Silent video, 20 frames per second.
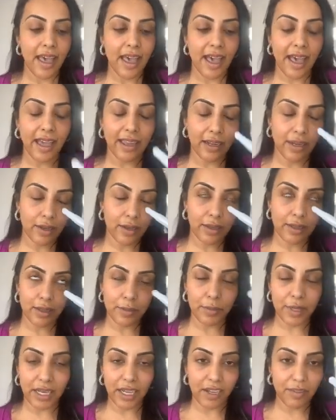And the
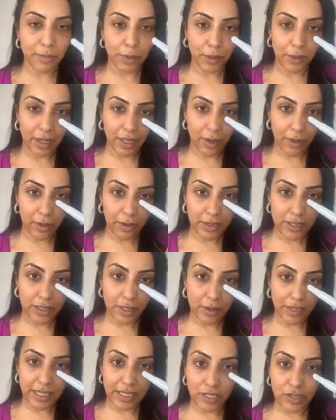minute I put that on, so
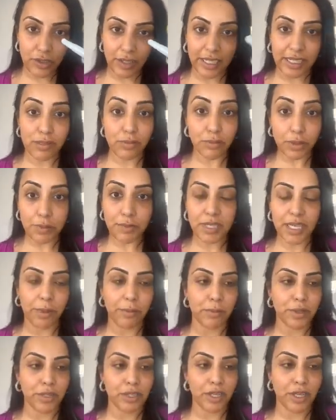literally it's room
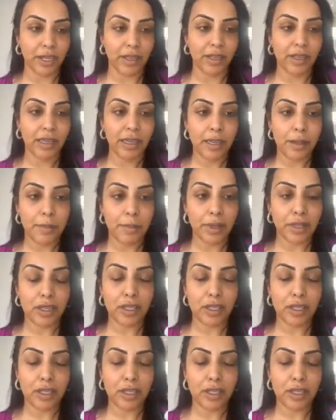temperature, but the